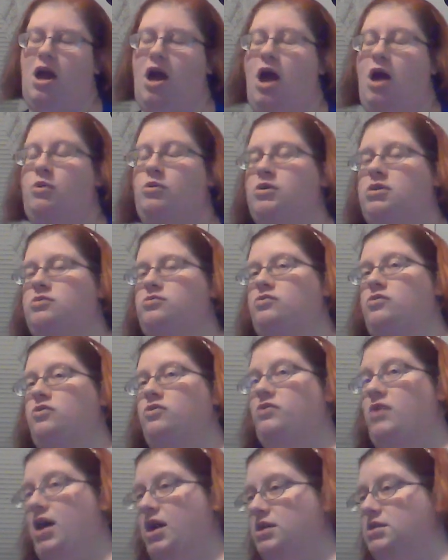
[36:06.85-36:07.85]
I would
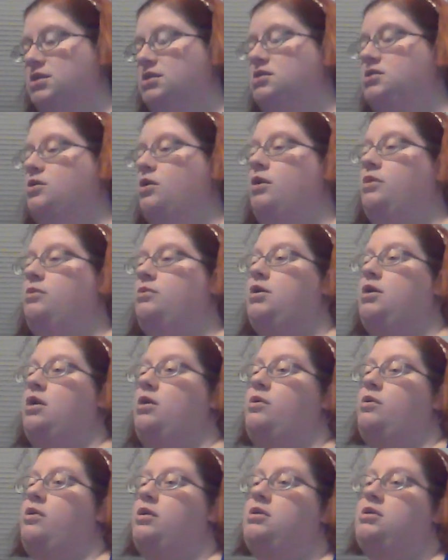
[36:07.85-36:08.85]
revise it so I would
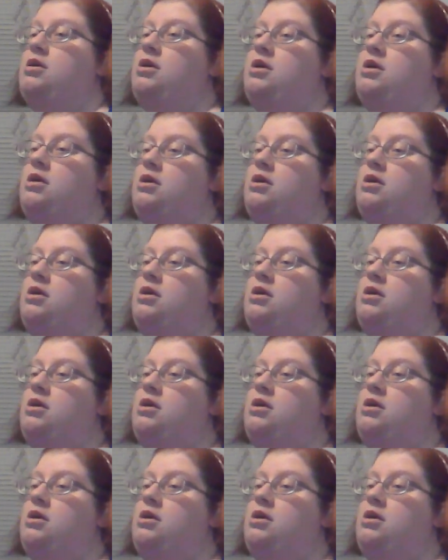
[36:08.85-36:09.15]
go and